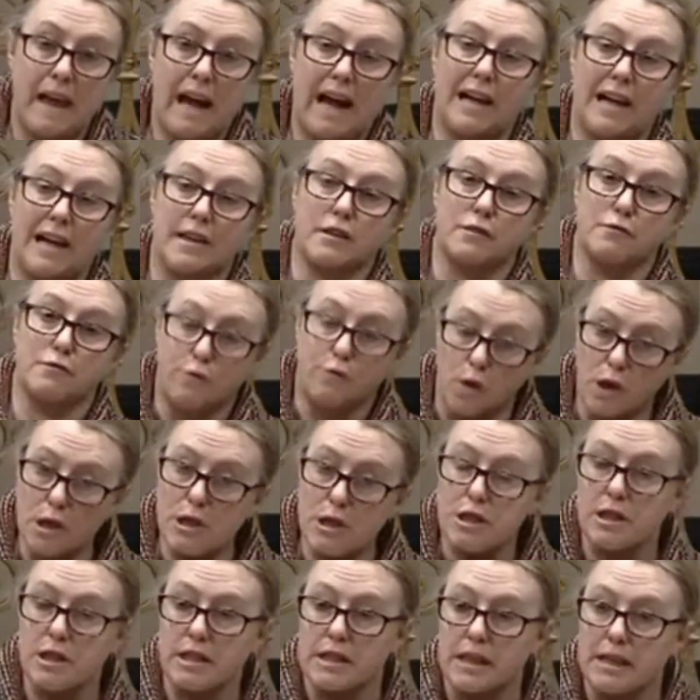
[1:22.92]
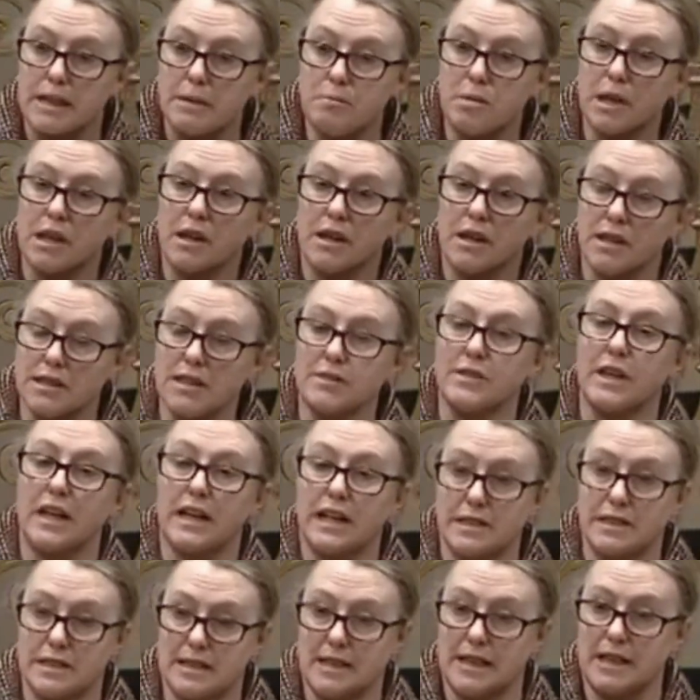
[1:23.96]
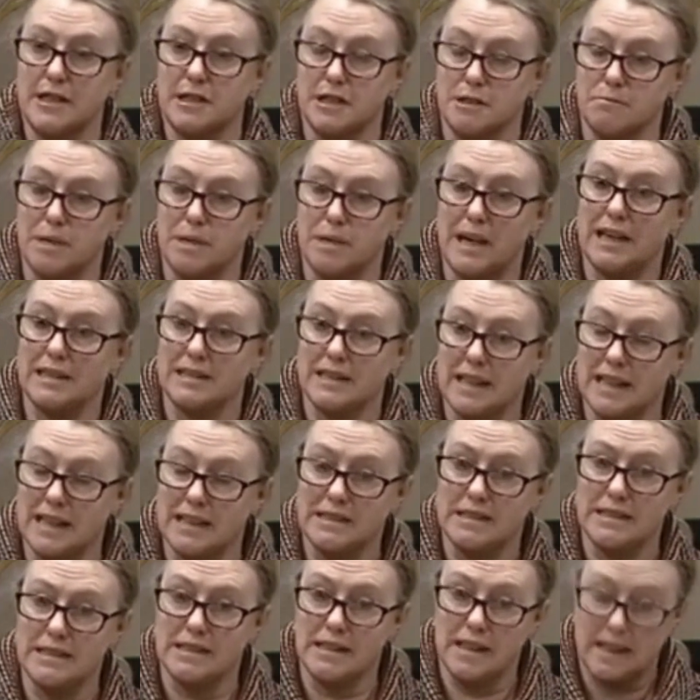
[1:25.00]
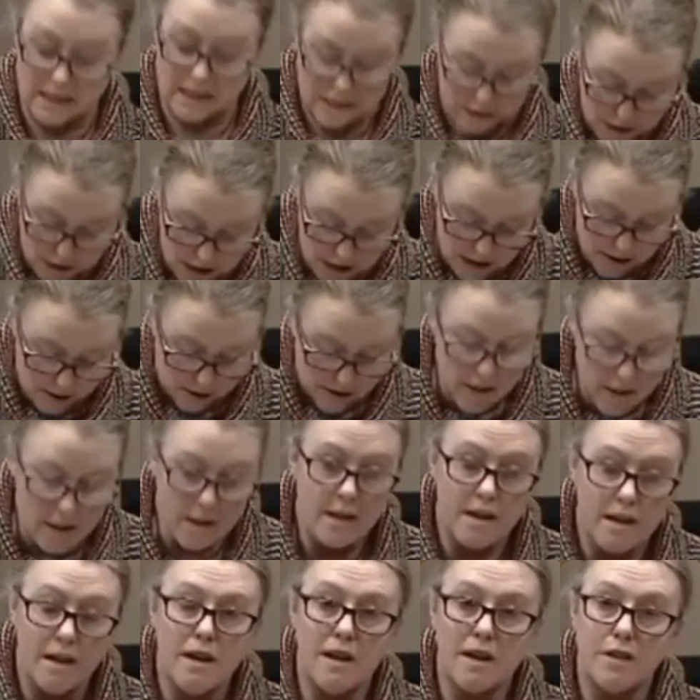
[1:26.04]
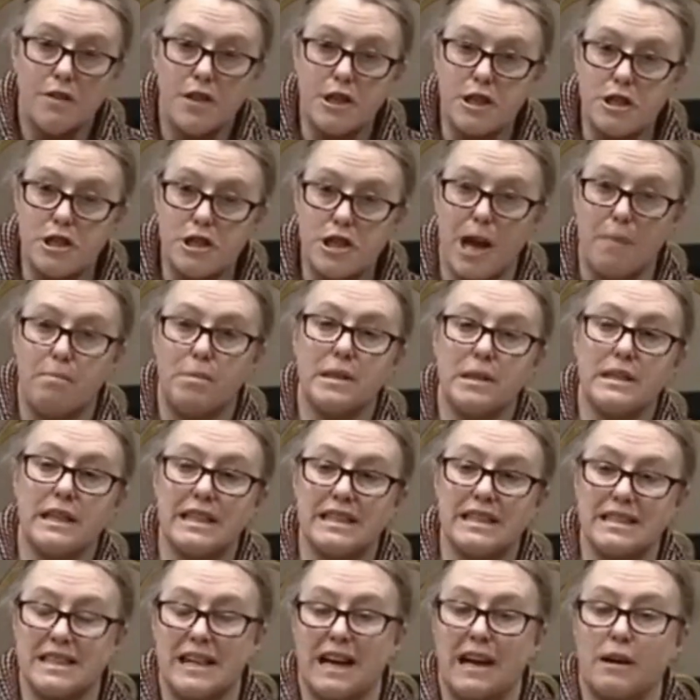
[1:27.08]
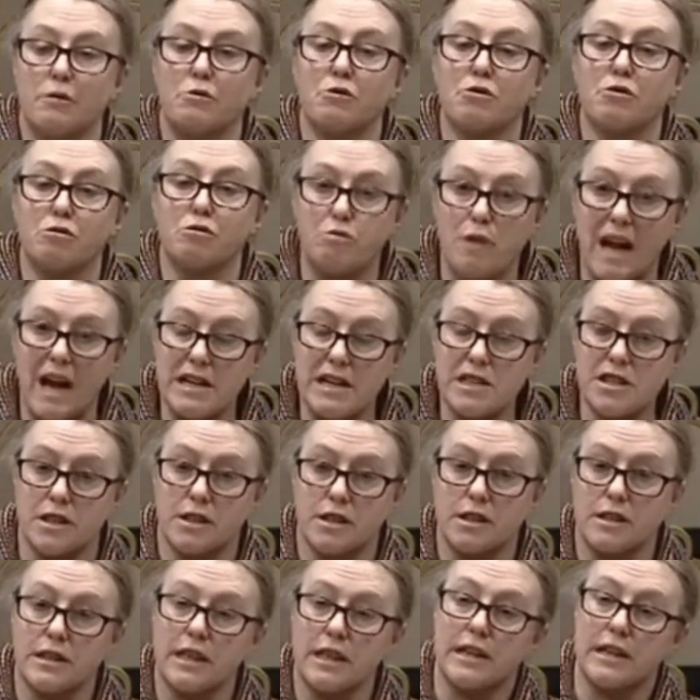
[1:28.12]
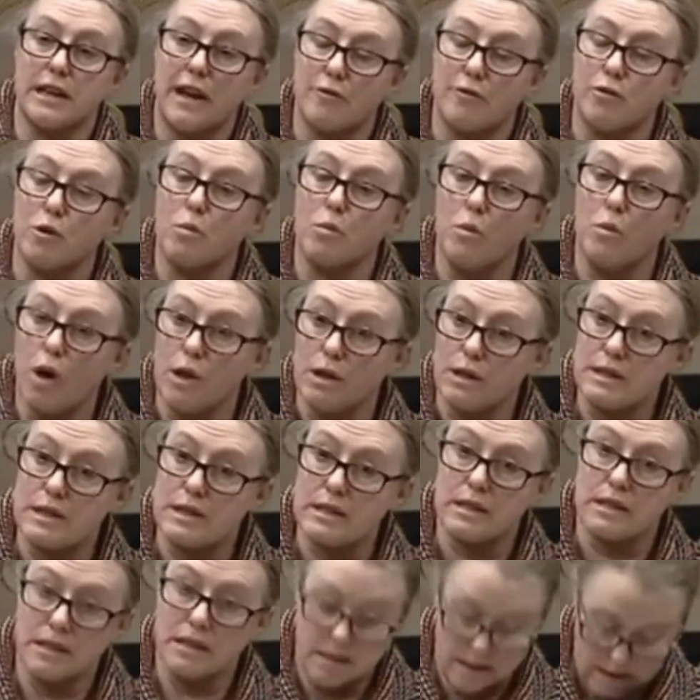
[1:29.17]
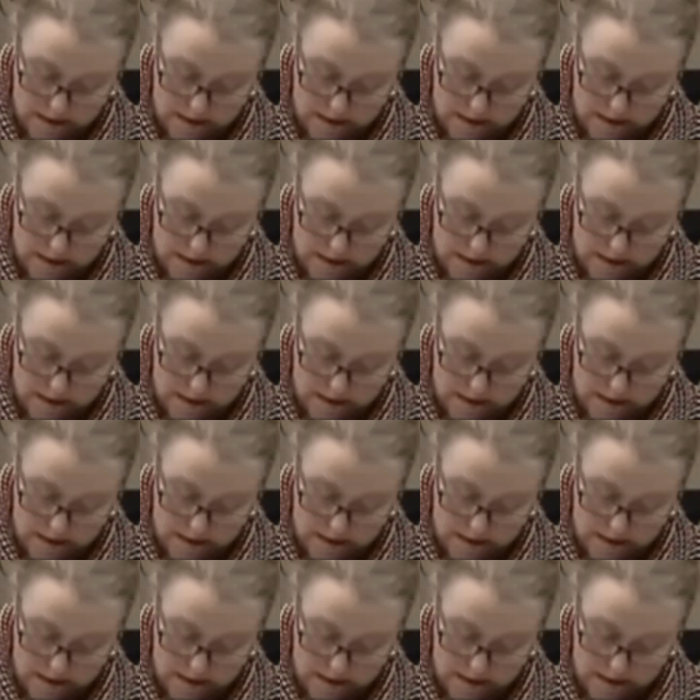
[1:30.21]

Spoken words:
And unfortunately, because of the legislation passed last year, the jeopardy is now greater than it ever was.